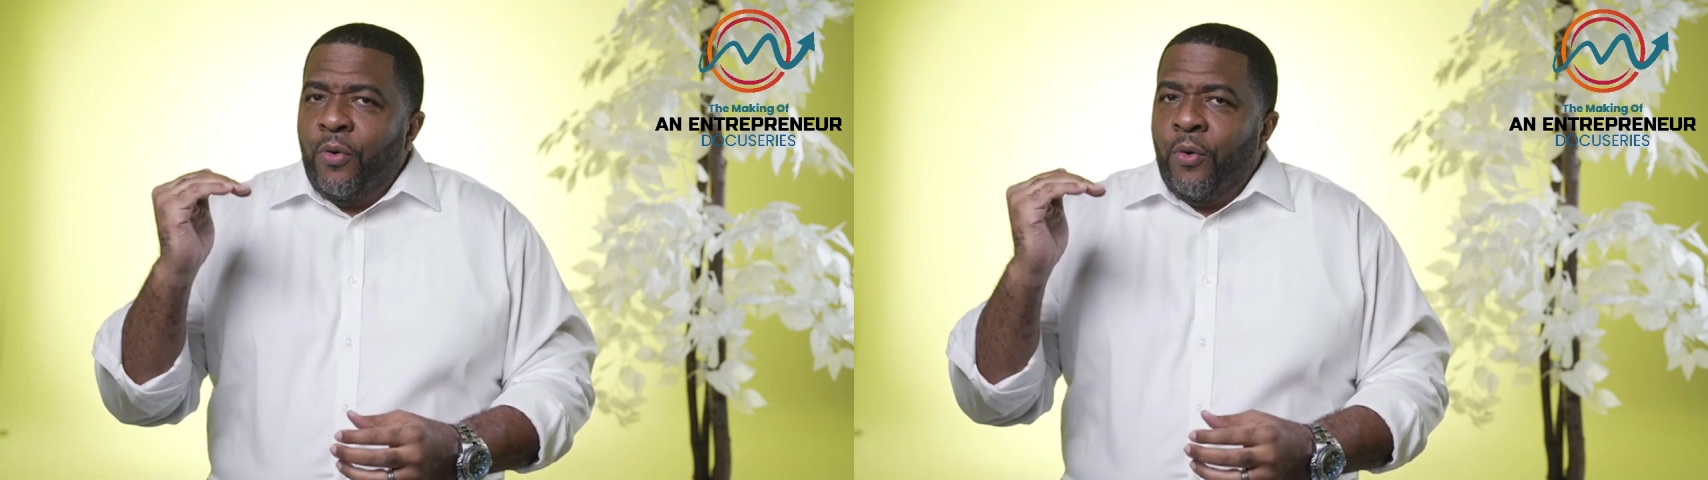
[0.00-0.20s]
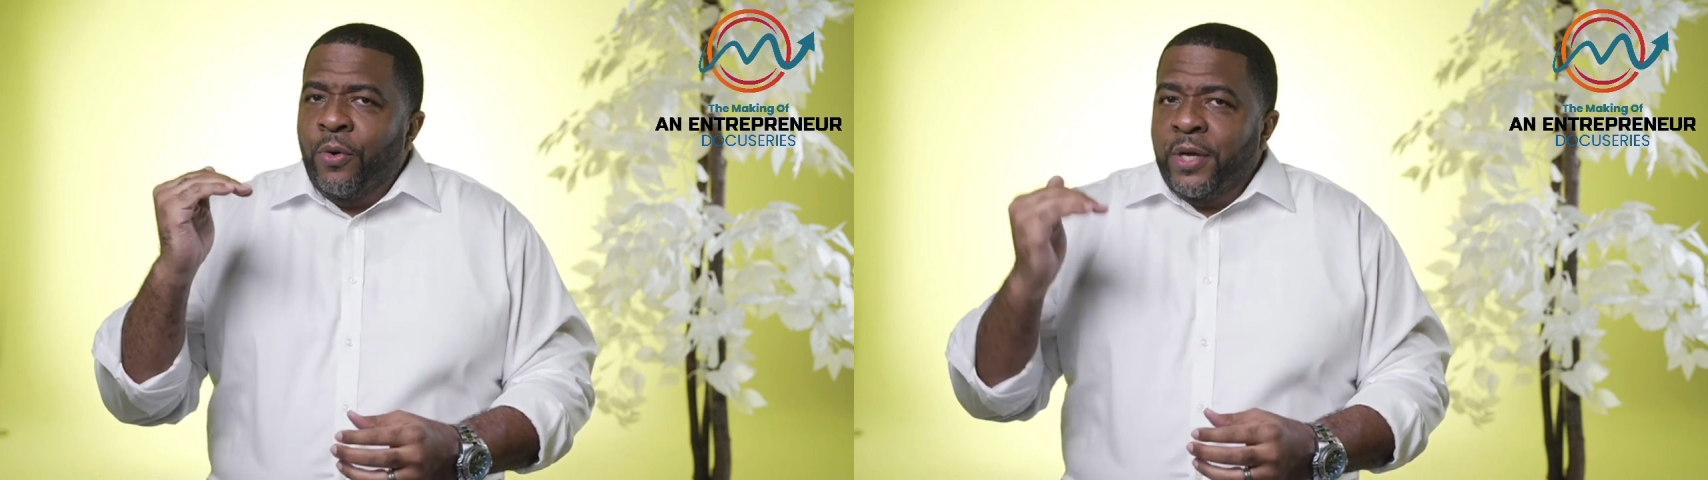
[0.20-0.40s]

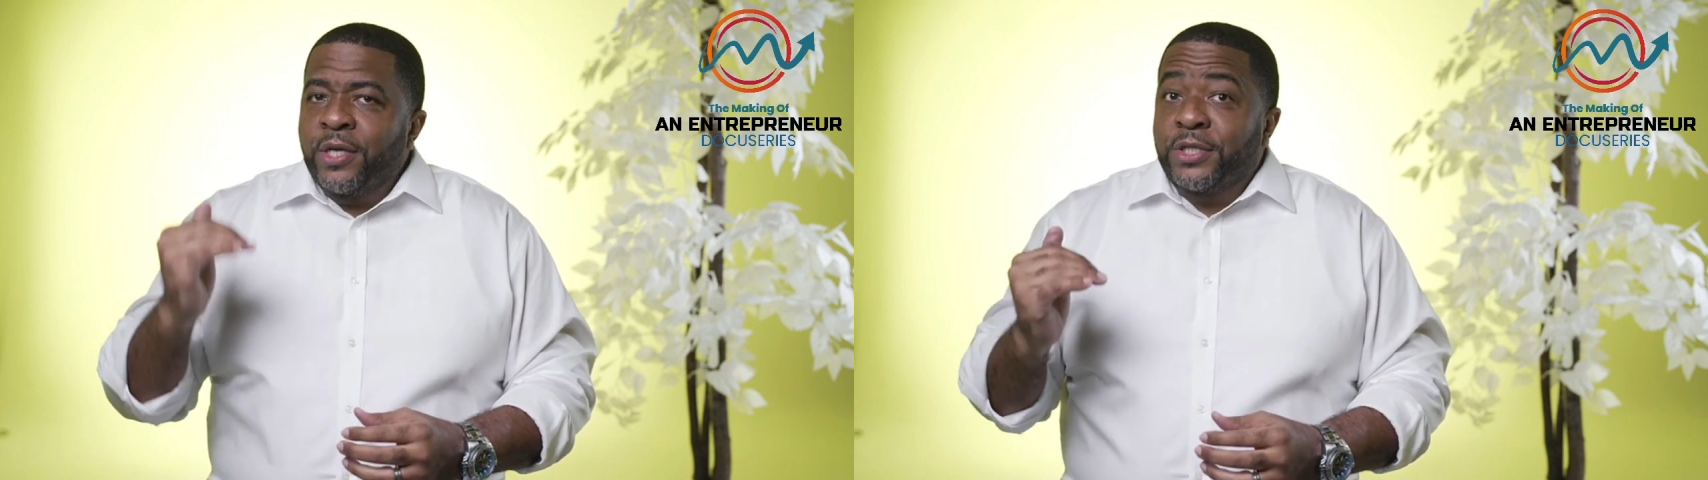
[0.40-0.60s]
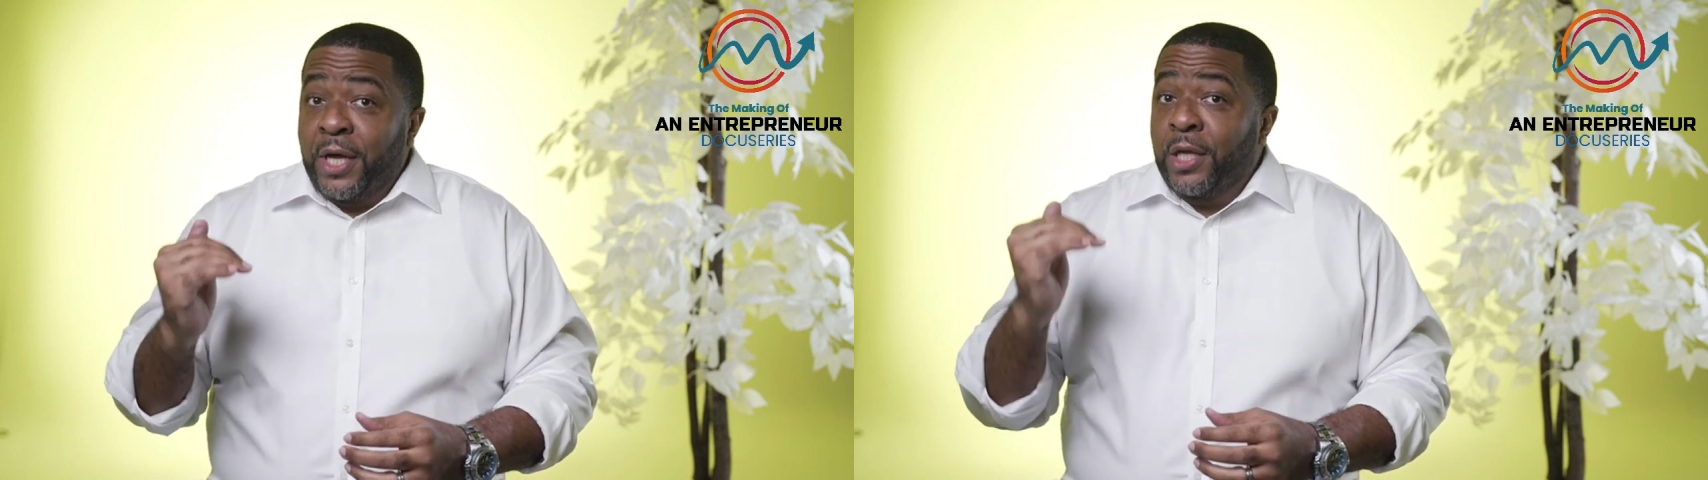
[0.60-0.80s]
on their
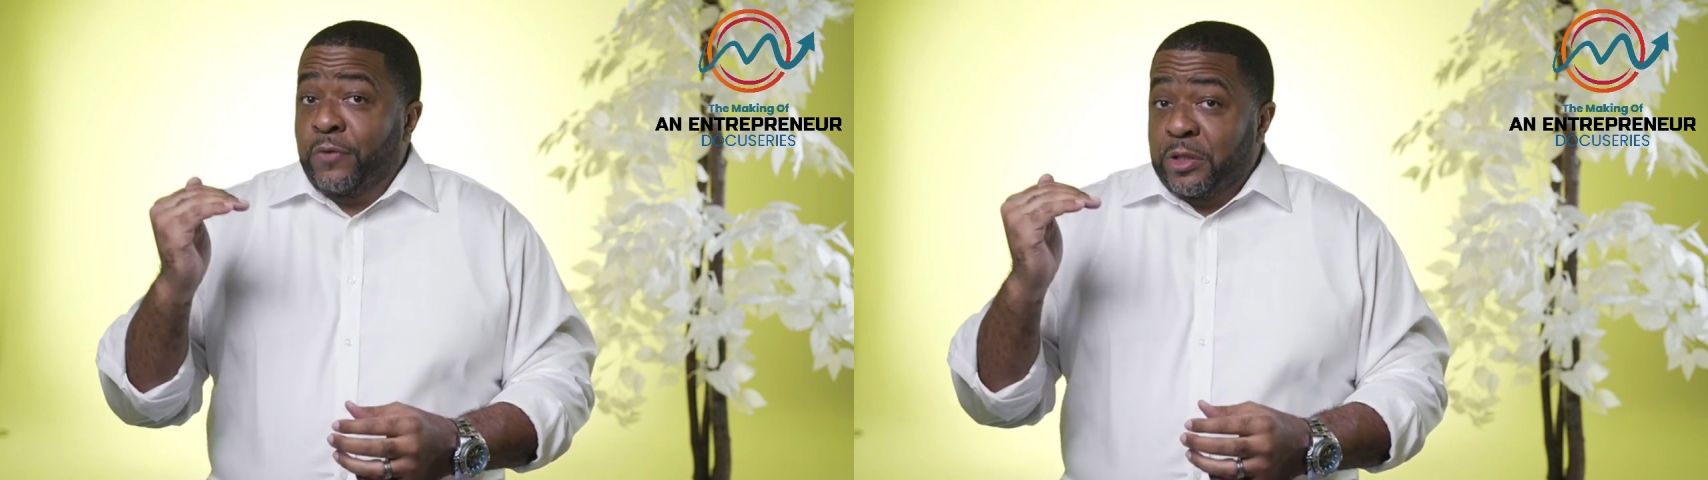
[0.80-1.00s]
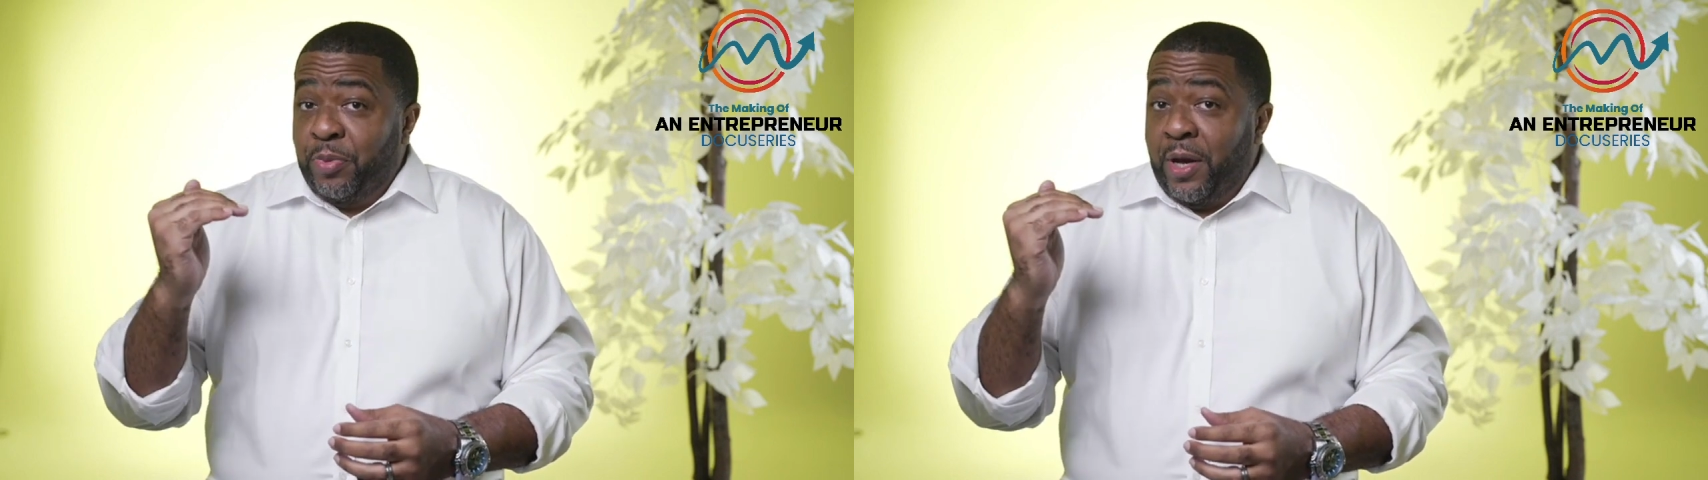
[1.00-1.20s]
scale of
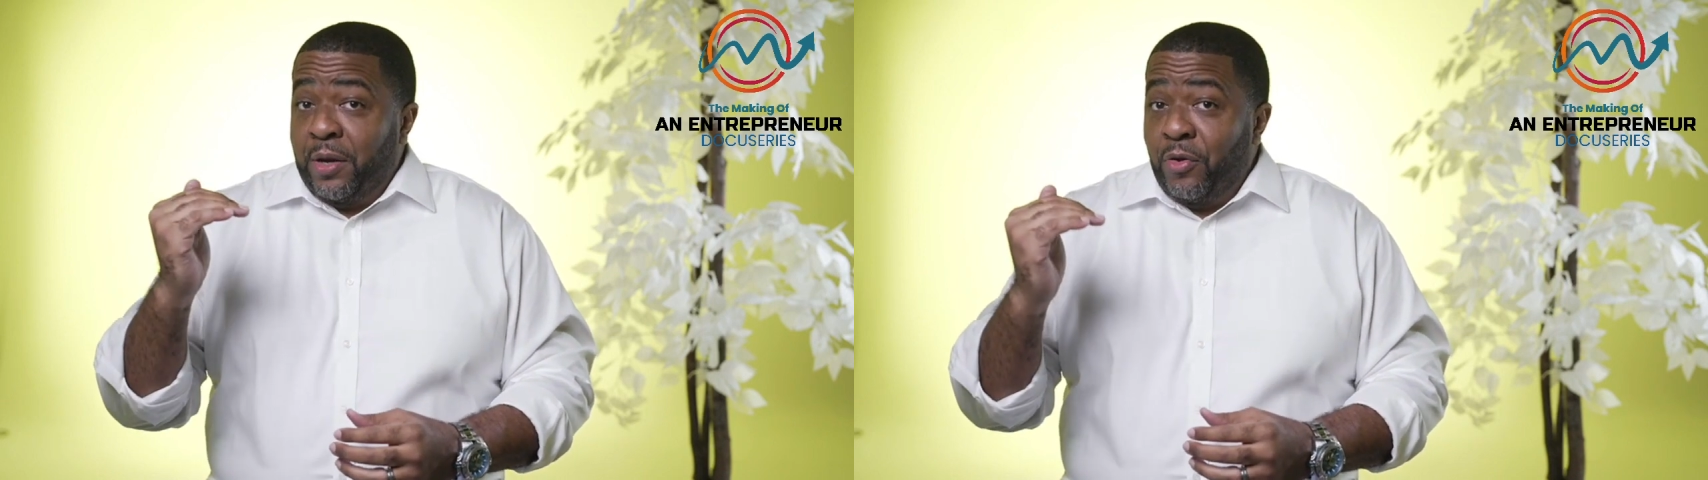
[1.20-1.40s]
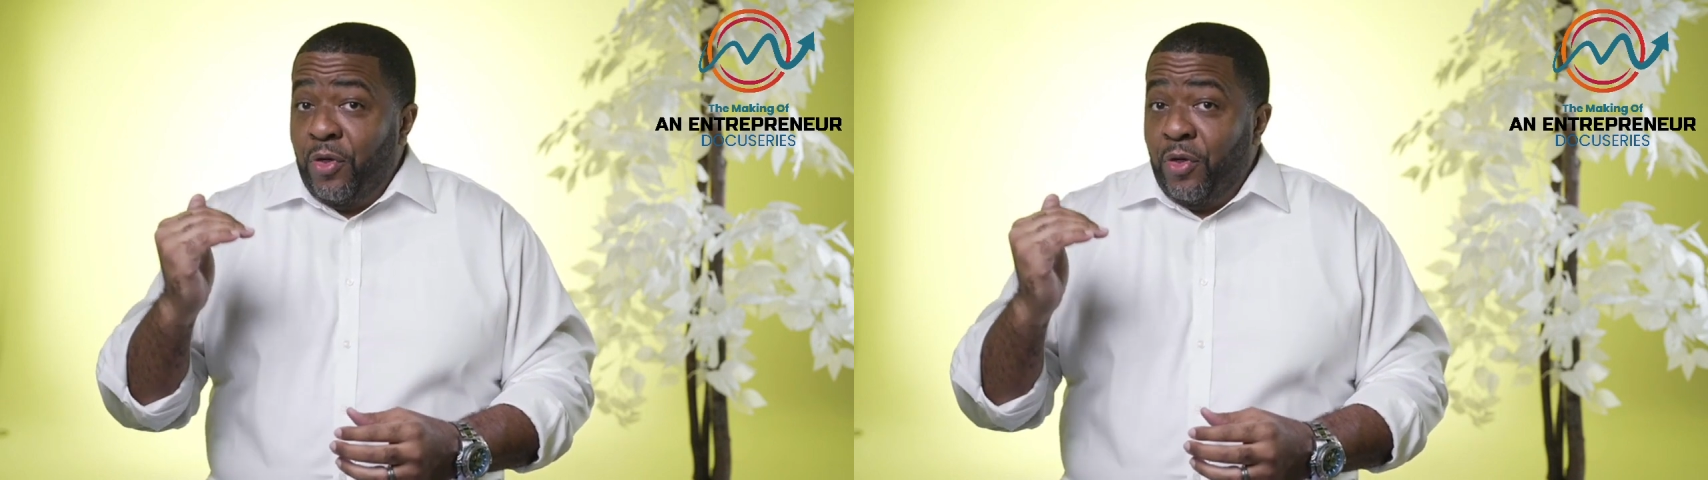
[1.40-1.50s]
respect